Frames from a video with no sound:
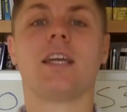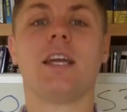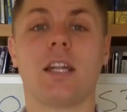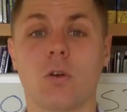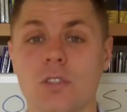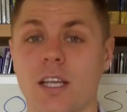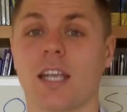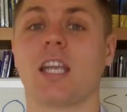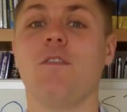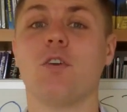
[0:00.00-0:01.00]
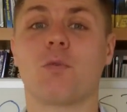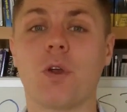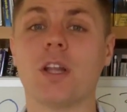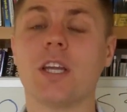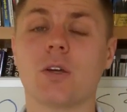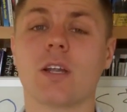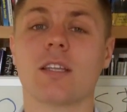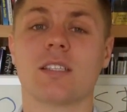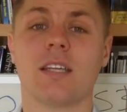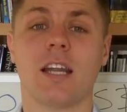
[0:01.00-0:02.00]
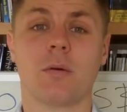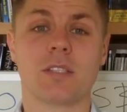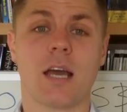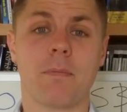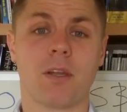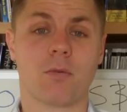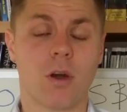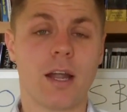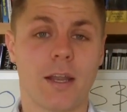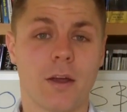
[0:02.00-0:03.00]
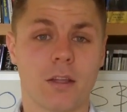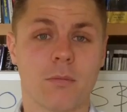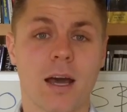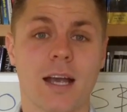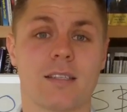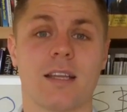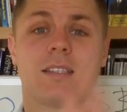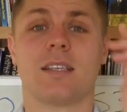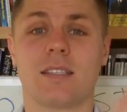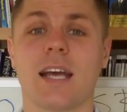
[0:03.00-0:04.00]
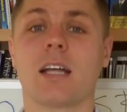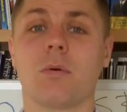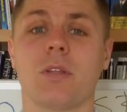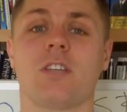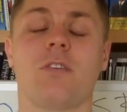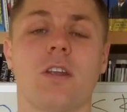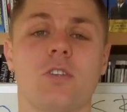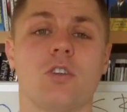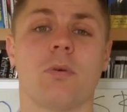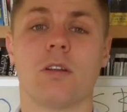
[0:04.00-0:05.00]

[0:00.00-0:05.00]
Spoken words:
lead and also can give you a really good understanding of what's happening right now in the markets, and that's exactly what this video is doing.